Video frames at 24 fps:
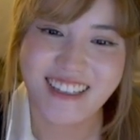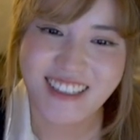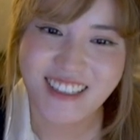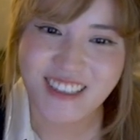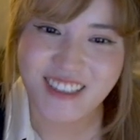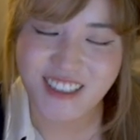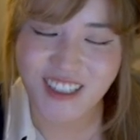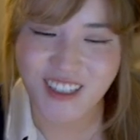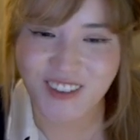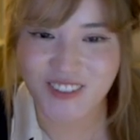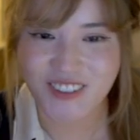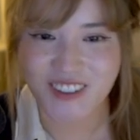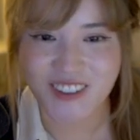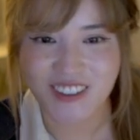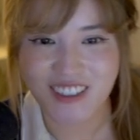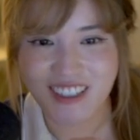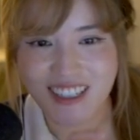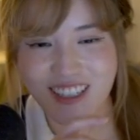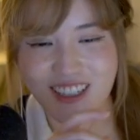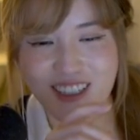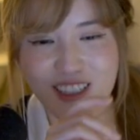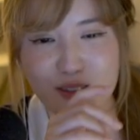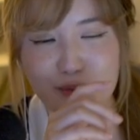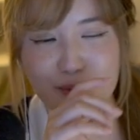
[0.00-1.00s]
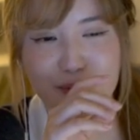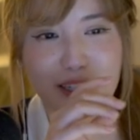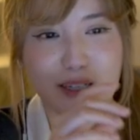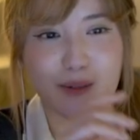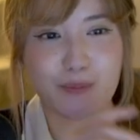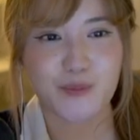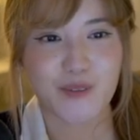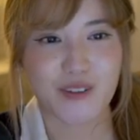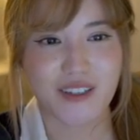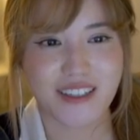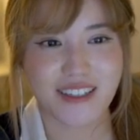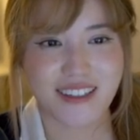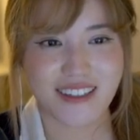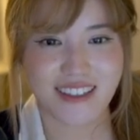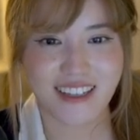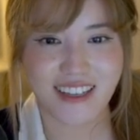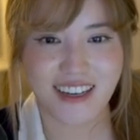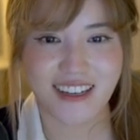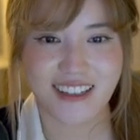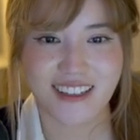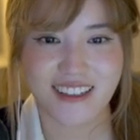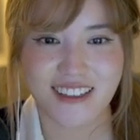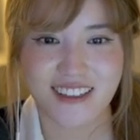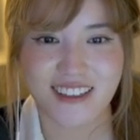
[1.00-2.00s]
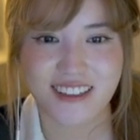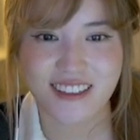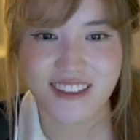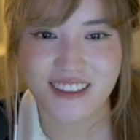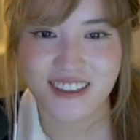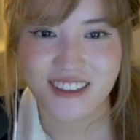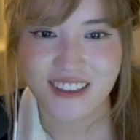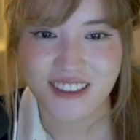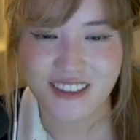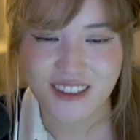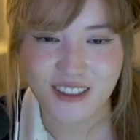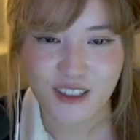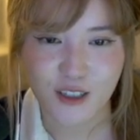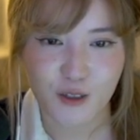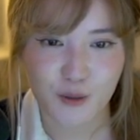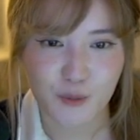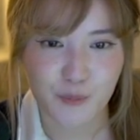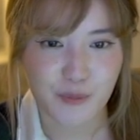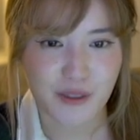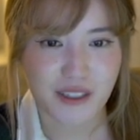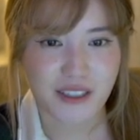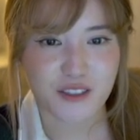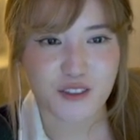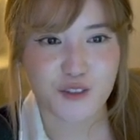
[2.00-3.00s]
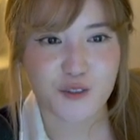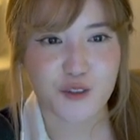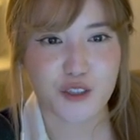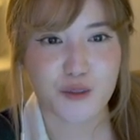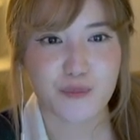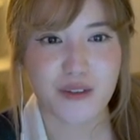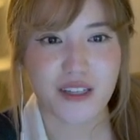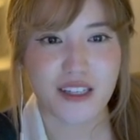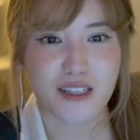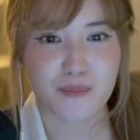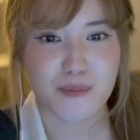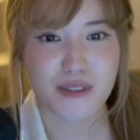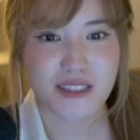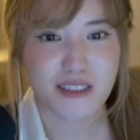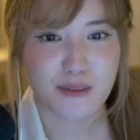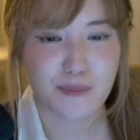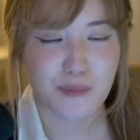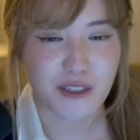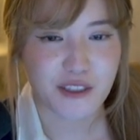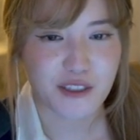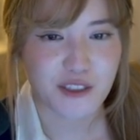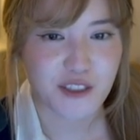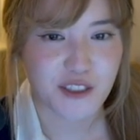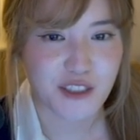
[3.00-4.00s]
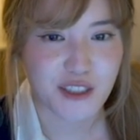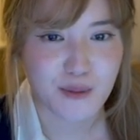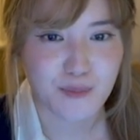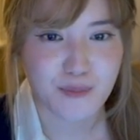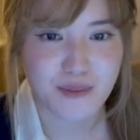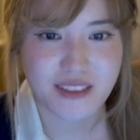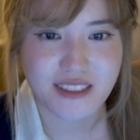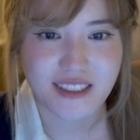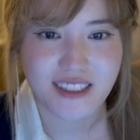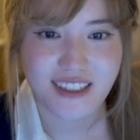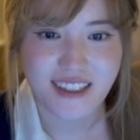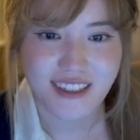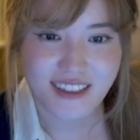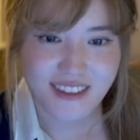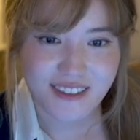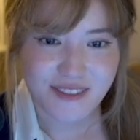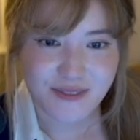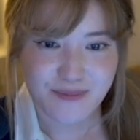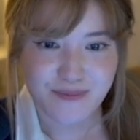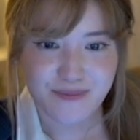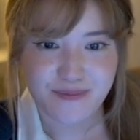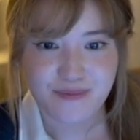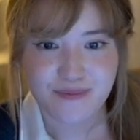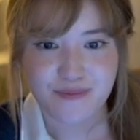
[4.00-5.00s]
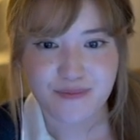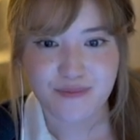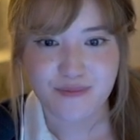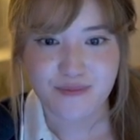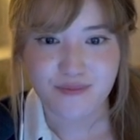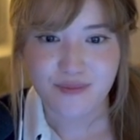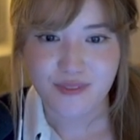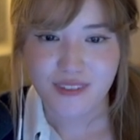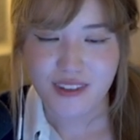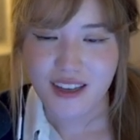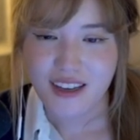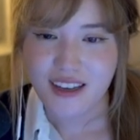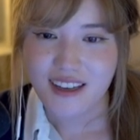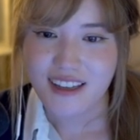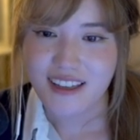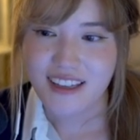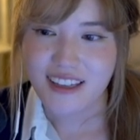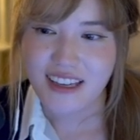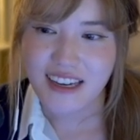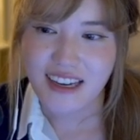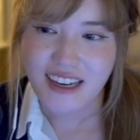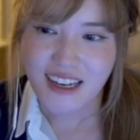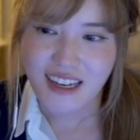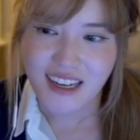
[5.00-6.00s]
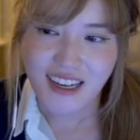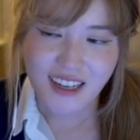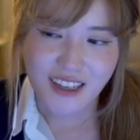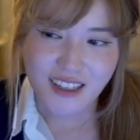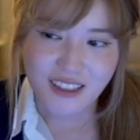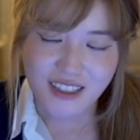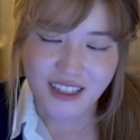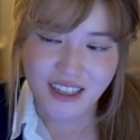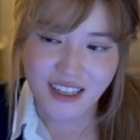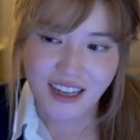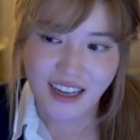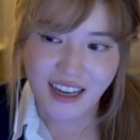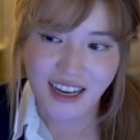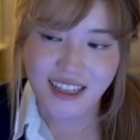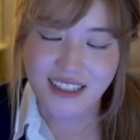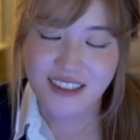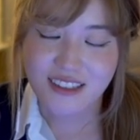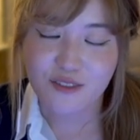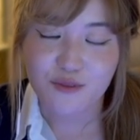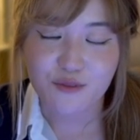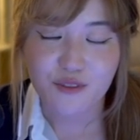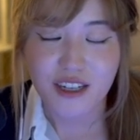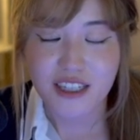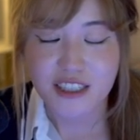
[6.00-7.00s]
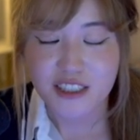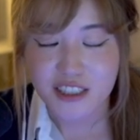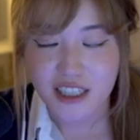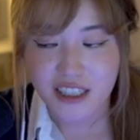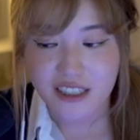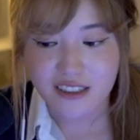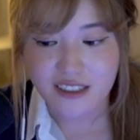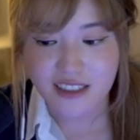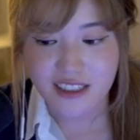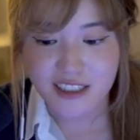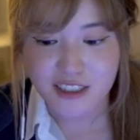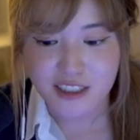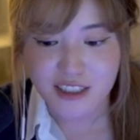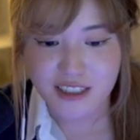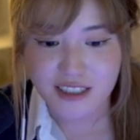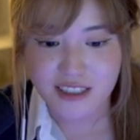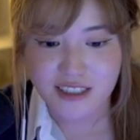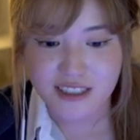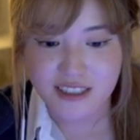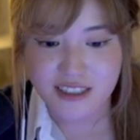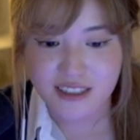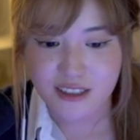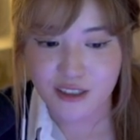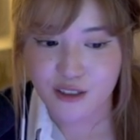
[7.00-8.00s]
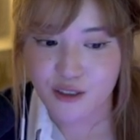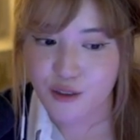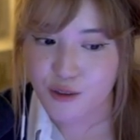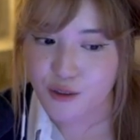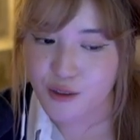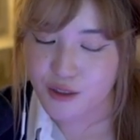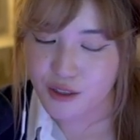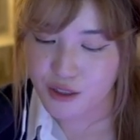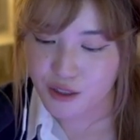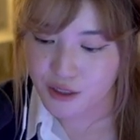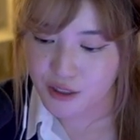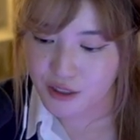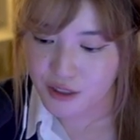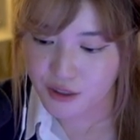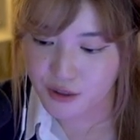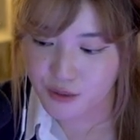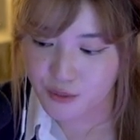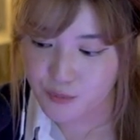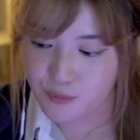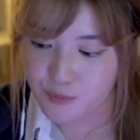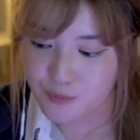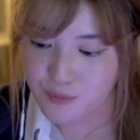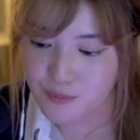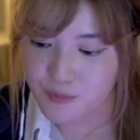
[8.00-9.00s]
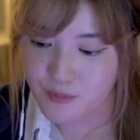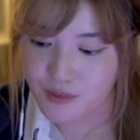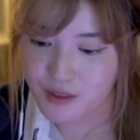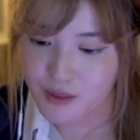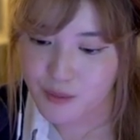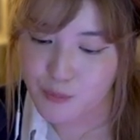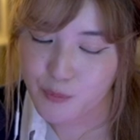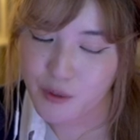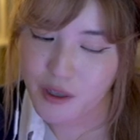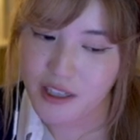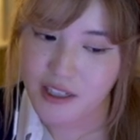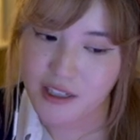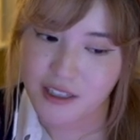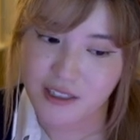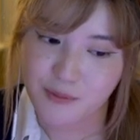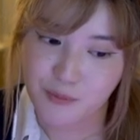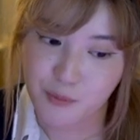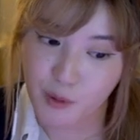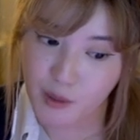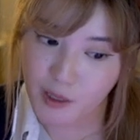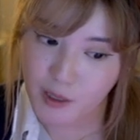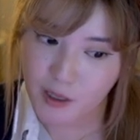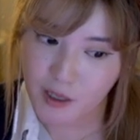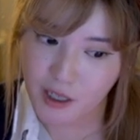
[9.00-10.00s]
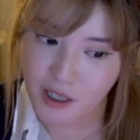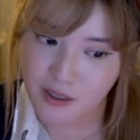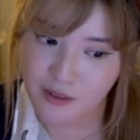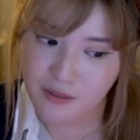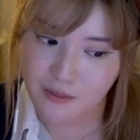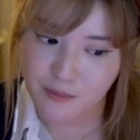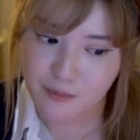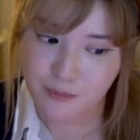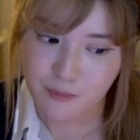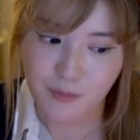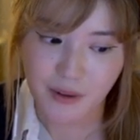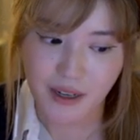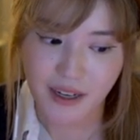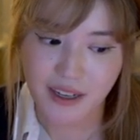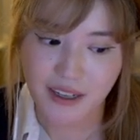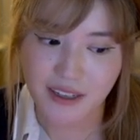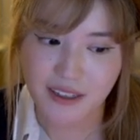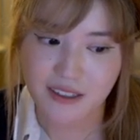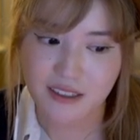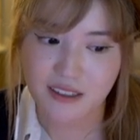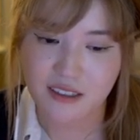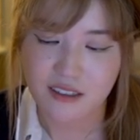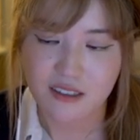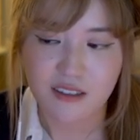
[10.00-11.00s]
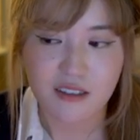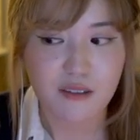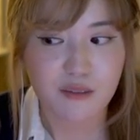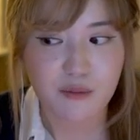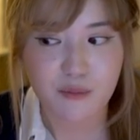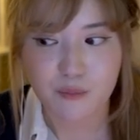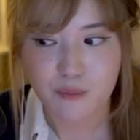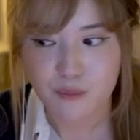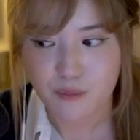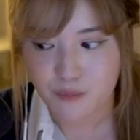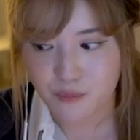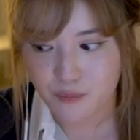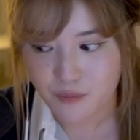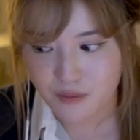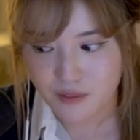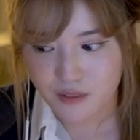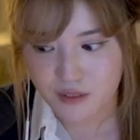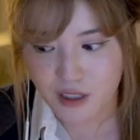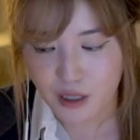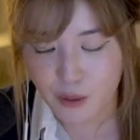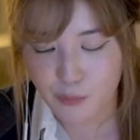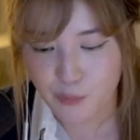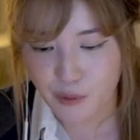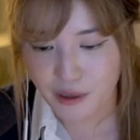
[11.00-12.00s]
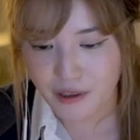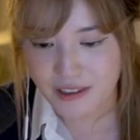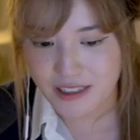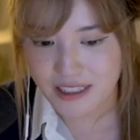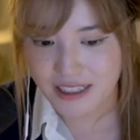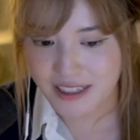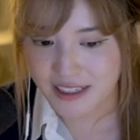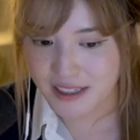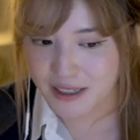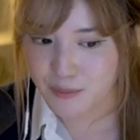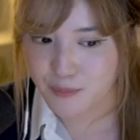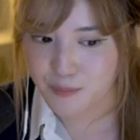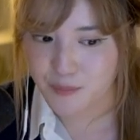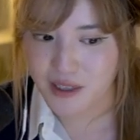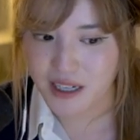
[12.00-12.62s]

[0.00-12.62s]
Tomu hooks me up with hella OP stream element sponsorships. Yeah, I, raid Shadow Legends, you know, probably probably not my top priority game.